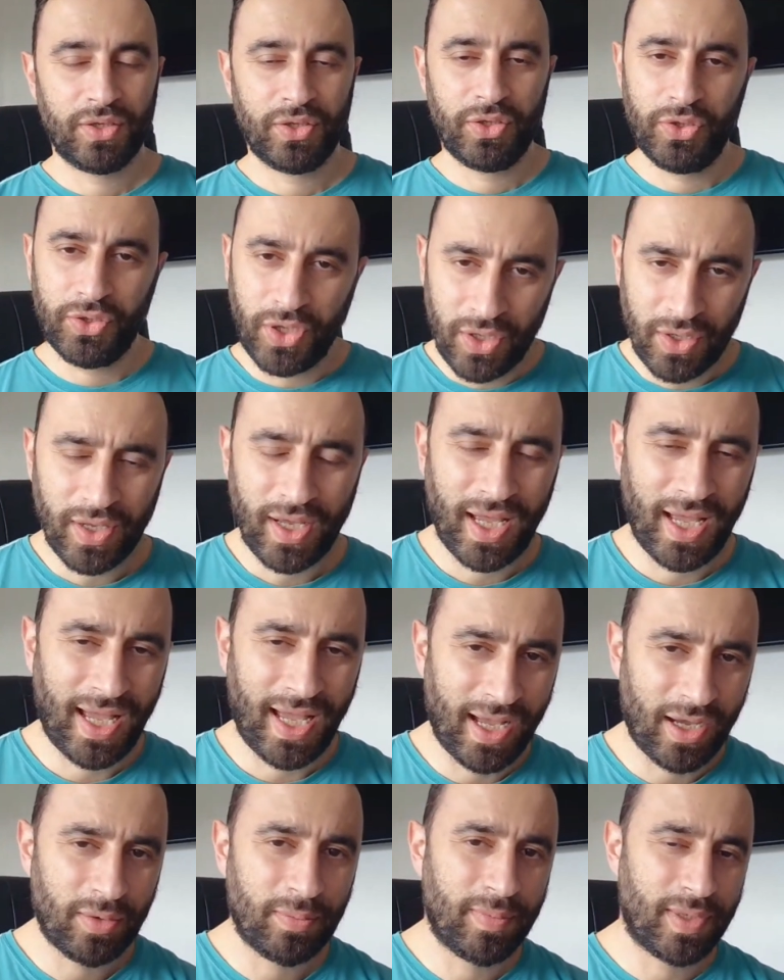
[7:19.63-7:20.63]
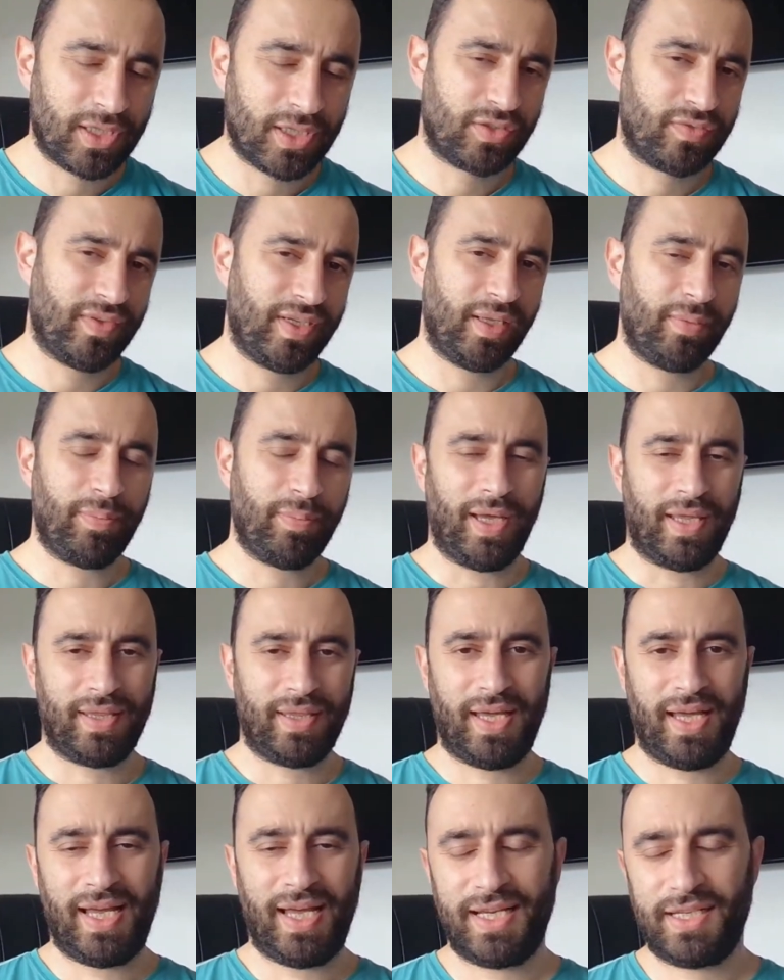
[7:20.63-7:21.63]
You don't know how much of an impact
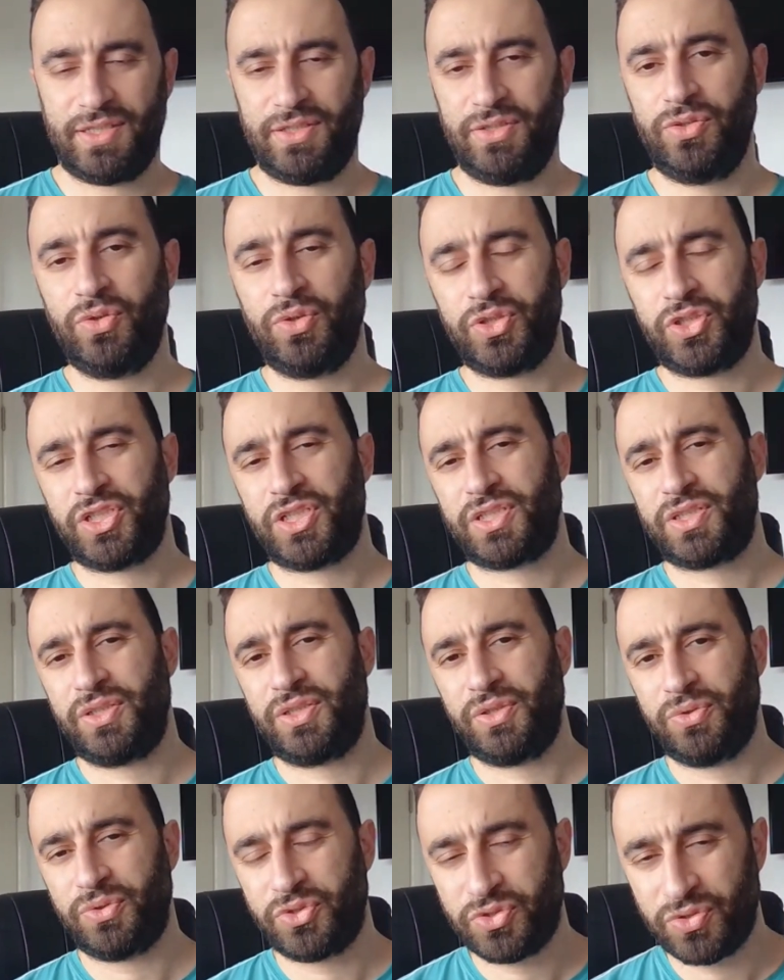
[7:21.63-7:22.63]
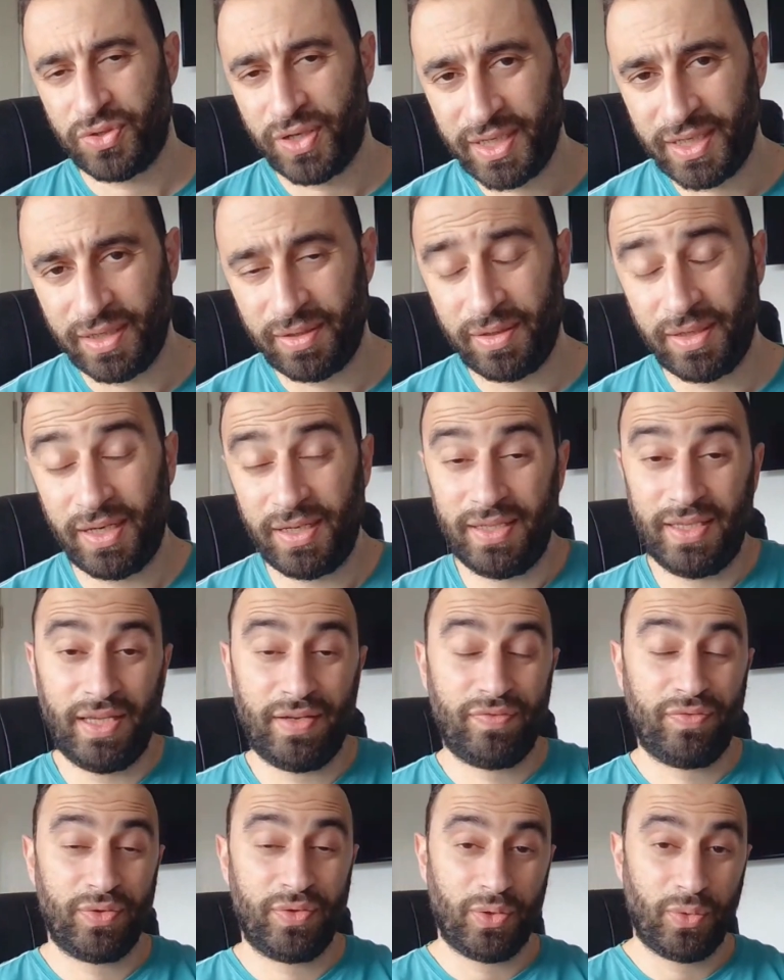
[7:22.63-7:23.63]
that has, not just in your trading and
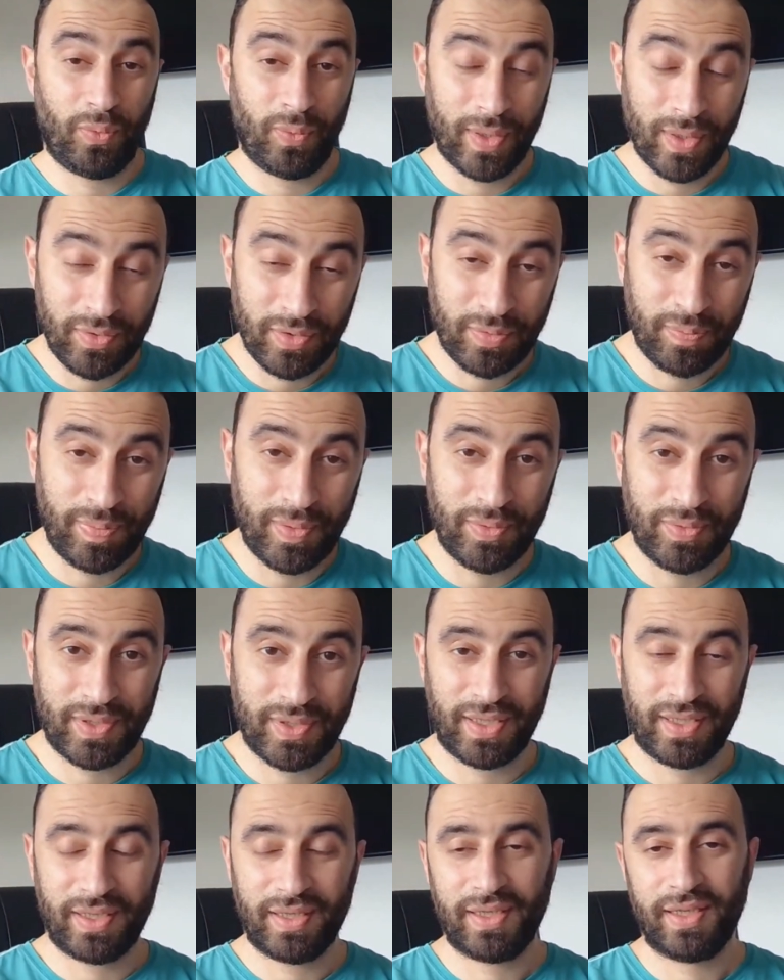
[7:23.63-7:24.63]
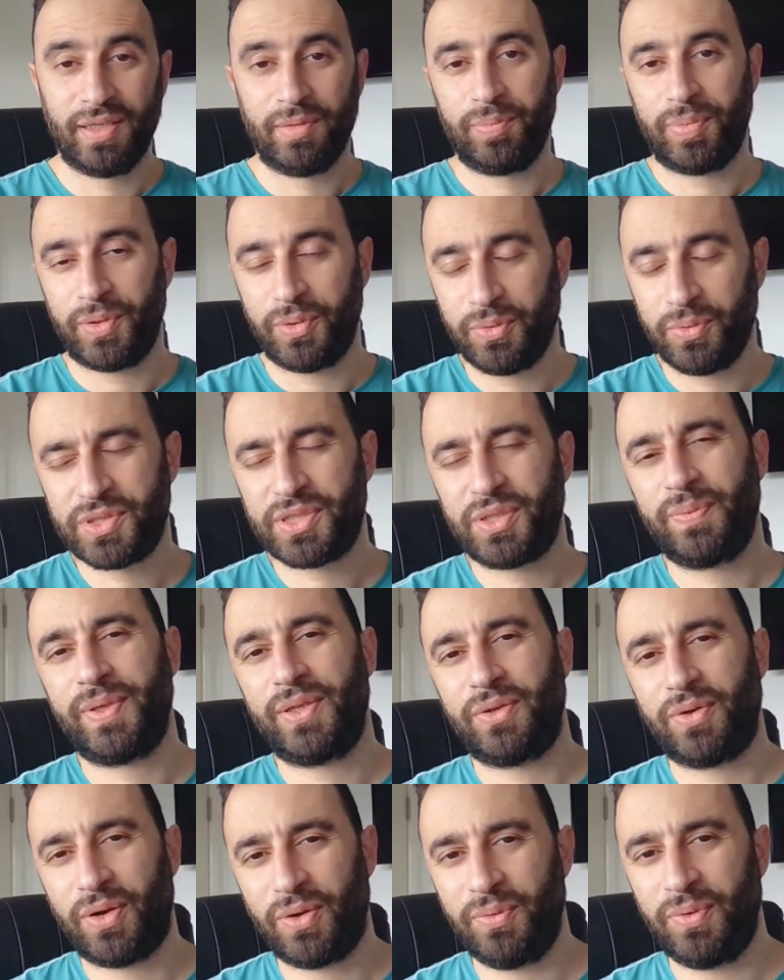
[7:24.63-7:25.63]
therefore your wealth building, but also in
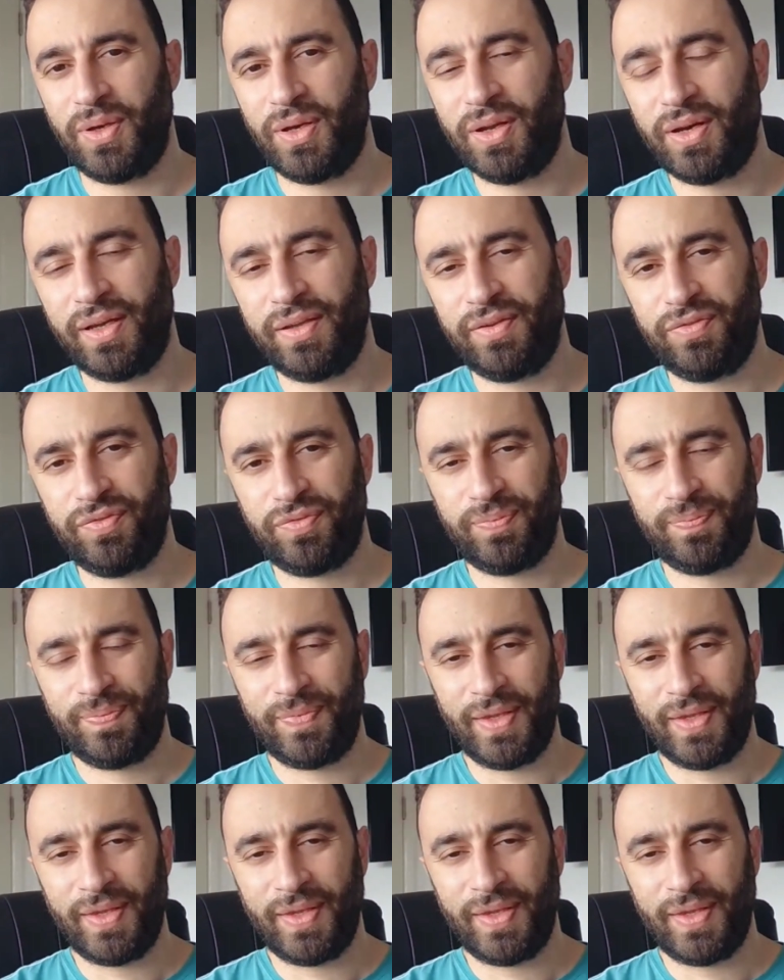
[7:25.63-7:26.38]
your own life.